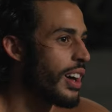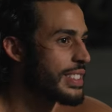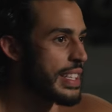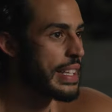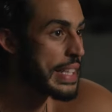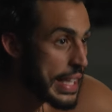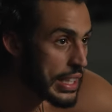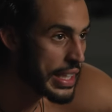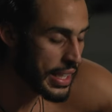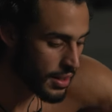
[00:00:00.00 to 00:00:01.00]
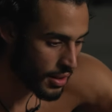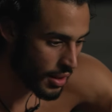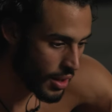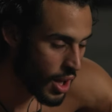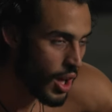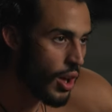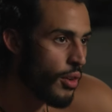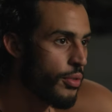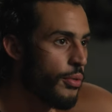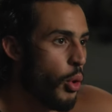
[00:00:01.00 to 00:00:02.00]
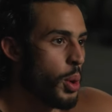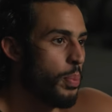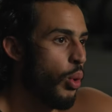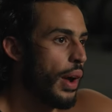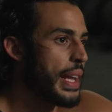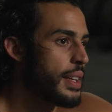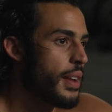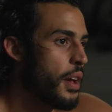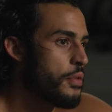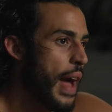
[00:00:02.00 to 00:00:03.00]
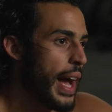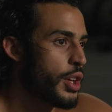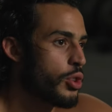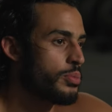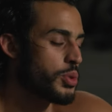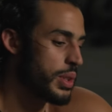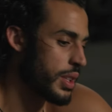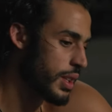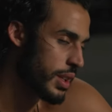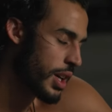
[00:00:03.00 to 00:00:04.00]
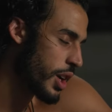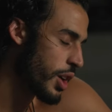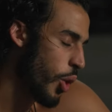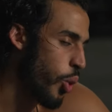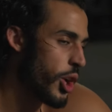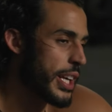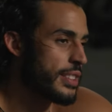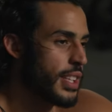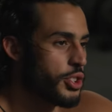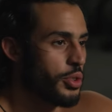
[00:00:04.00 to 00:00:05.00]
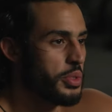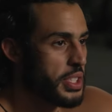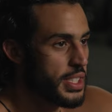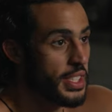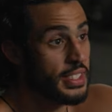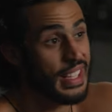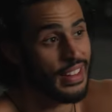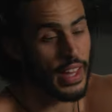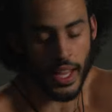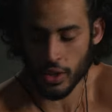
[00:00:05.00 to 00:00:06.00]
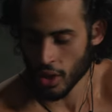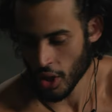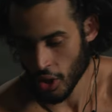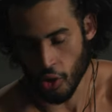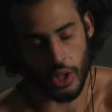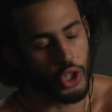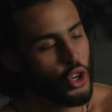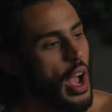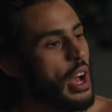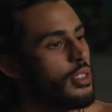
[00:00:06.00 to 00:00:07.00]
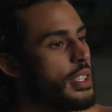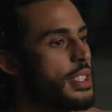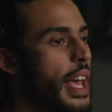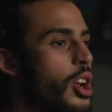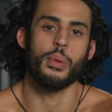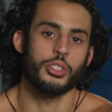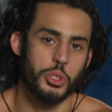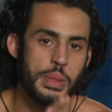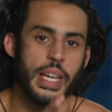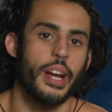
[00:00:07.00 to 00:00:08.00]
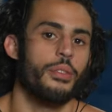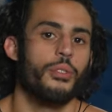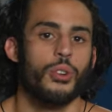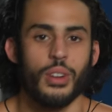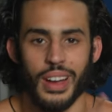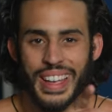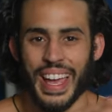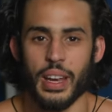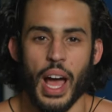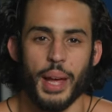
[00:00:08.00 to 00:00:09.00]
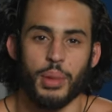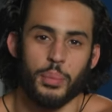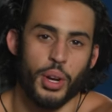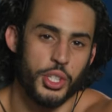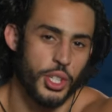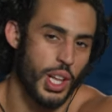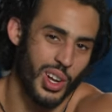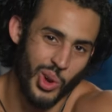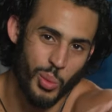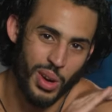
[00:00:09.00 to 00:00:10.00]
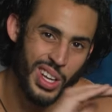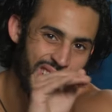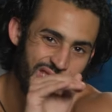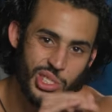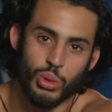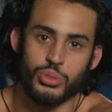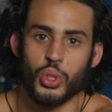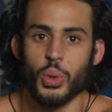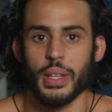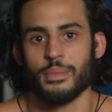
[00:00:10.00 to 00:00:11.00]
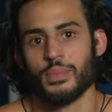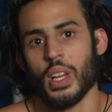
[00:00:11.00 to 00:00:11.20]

on to the kneeling, the four point vacuums with the organs as your resistance, and then you can try out this kettlebell. Just be careful. Again, high blood pressure, glaucoma, don't do it.